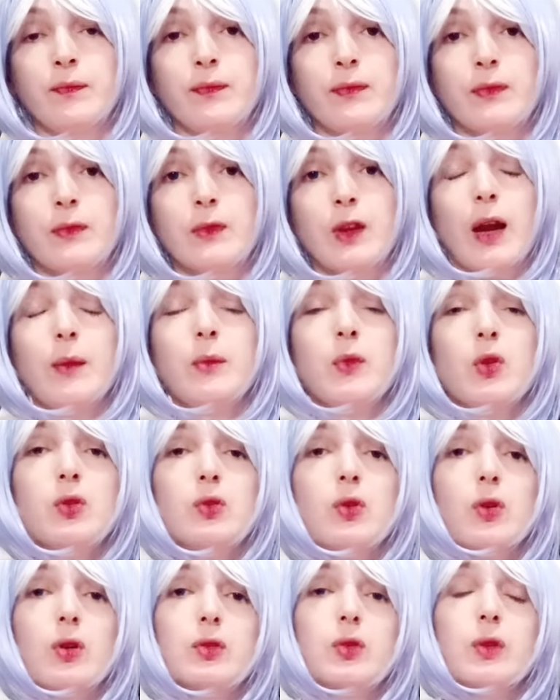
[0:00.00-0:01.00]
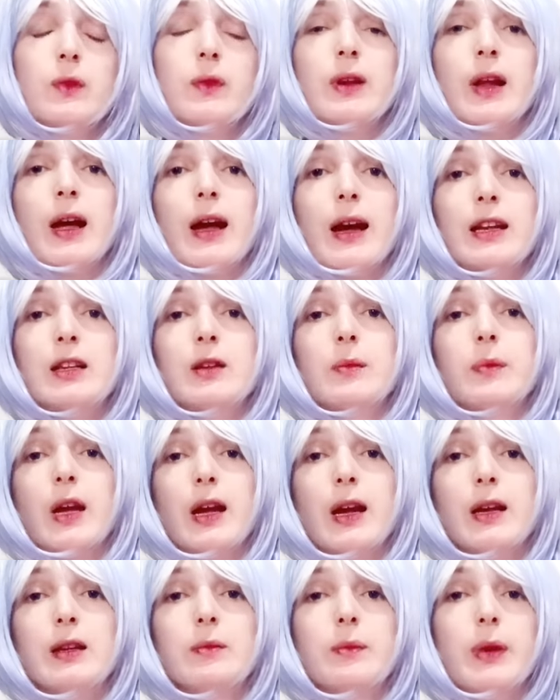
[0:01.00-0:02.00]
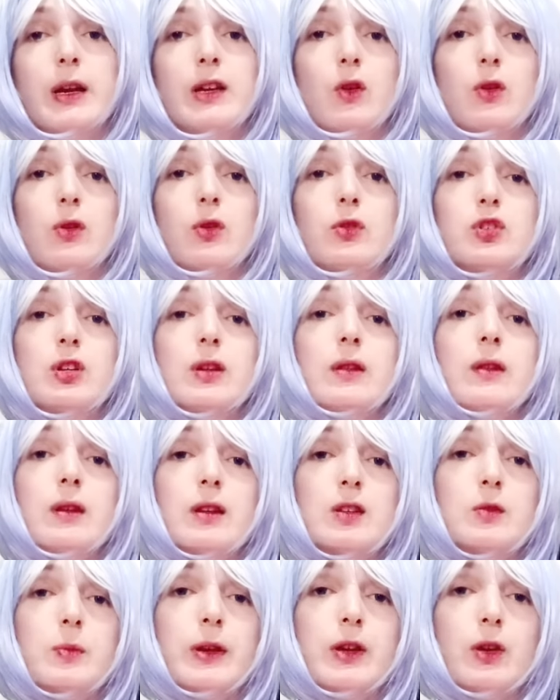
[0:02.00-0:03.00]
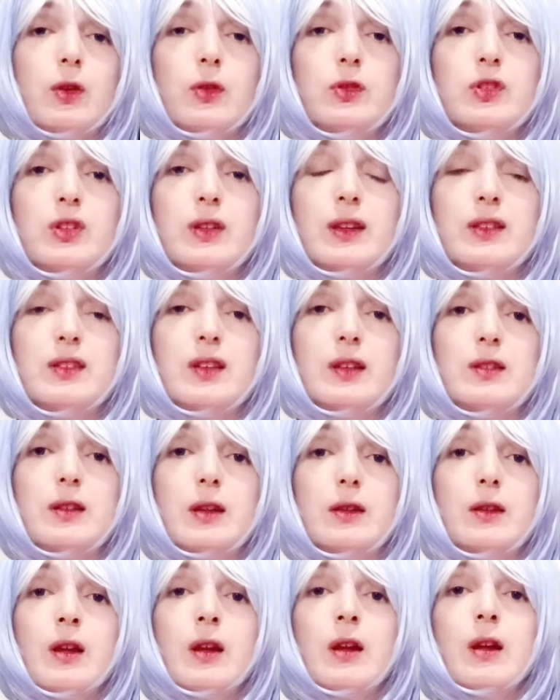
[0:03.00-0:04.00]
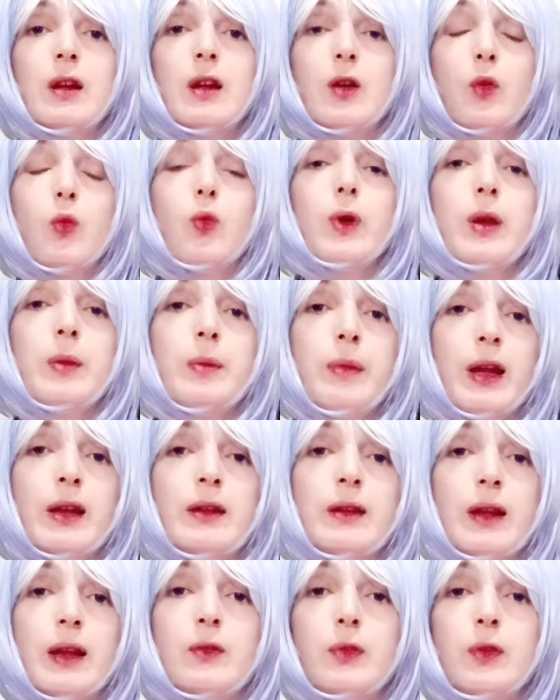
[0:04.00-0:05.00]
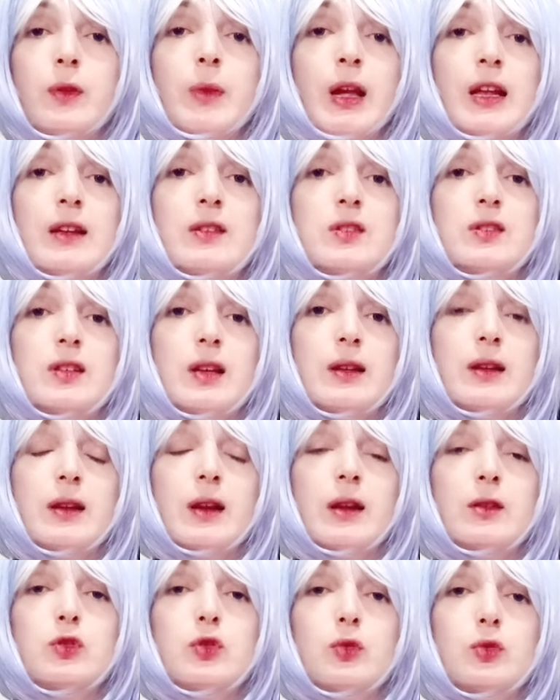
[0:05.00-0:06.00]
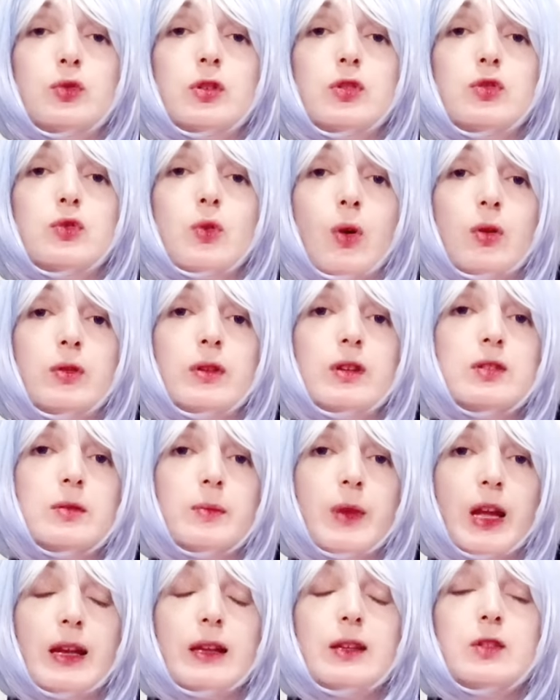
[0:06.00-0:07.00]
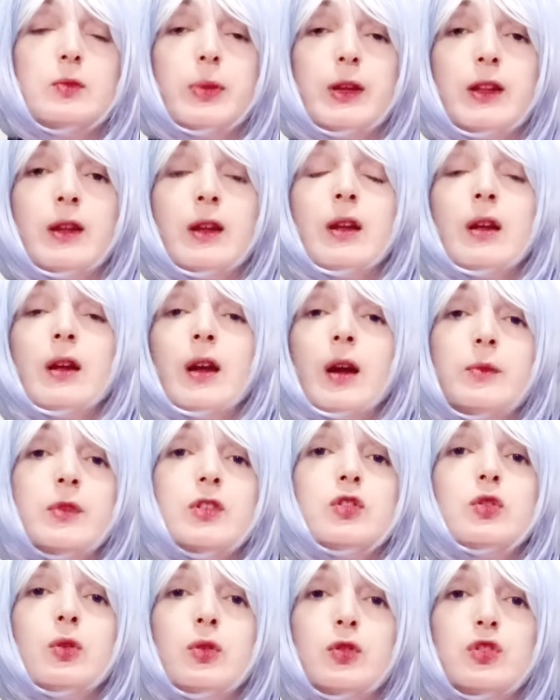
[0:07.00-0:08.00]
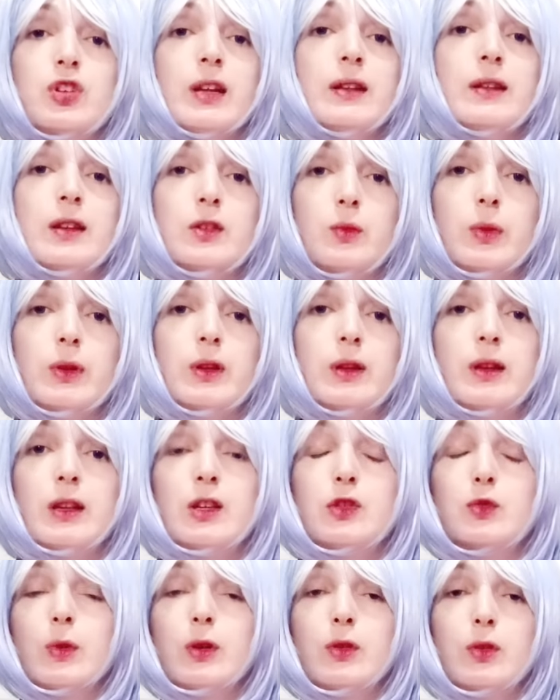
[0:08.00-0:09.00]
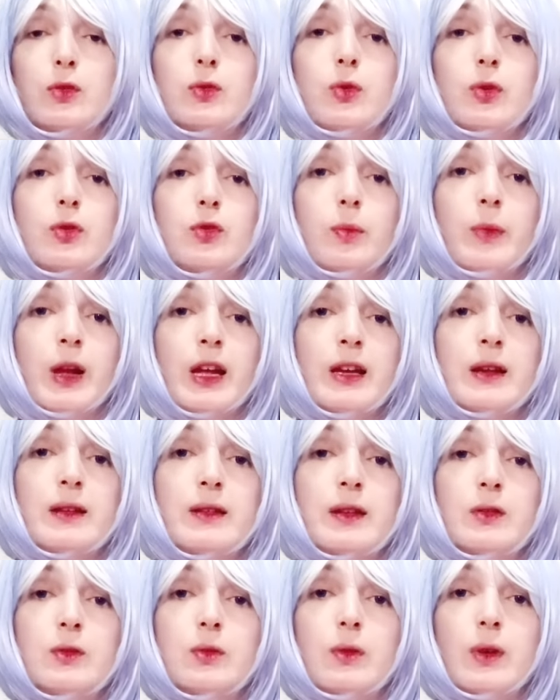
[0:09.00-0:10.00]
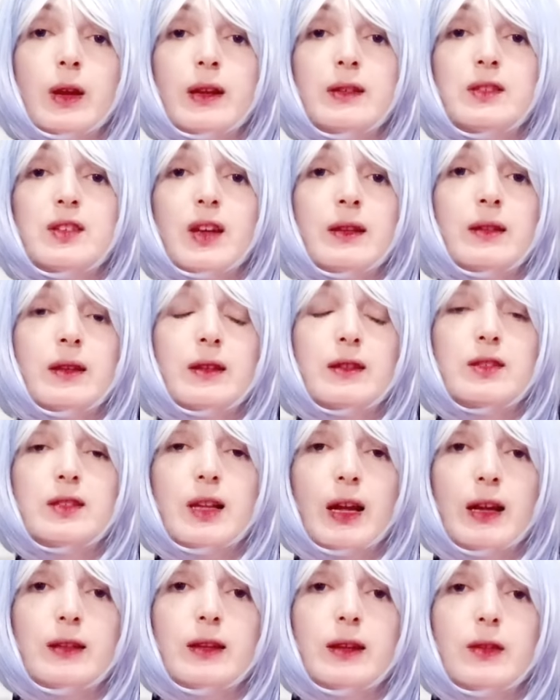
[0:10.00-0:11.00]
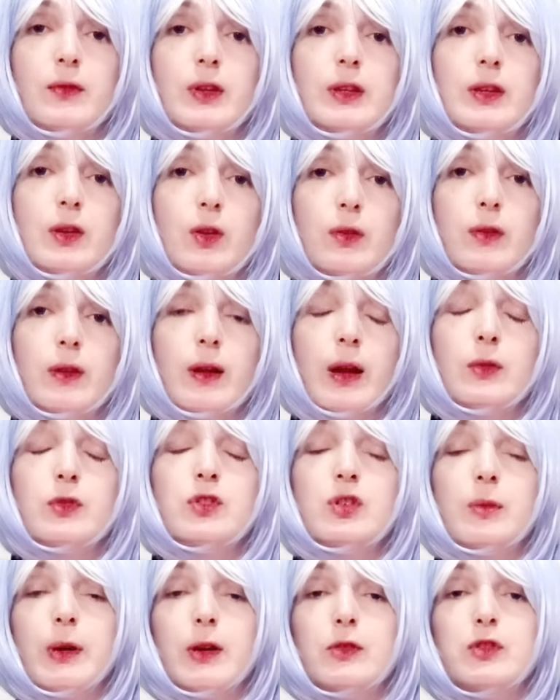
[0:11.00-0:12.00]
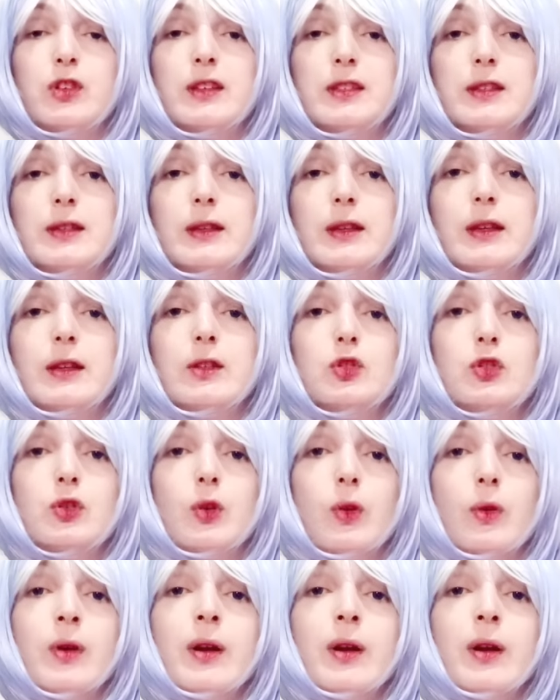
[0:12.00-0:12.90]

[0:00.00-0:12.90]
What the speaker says: I'm not going to even hide behind biology. There is biology that says that women and females in general choose the strongest males, but I'm just going to say it is what it is. We're not going to make it into a gender study video now. It's about chastity, so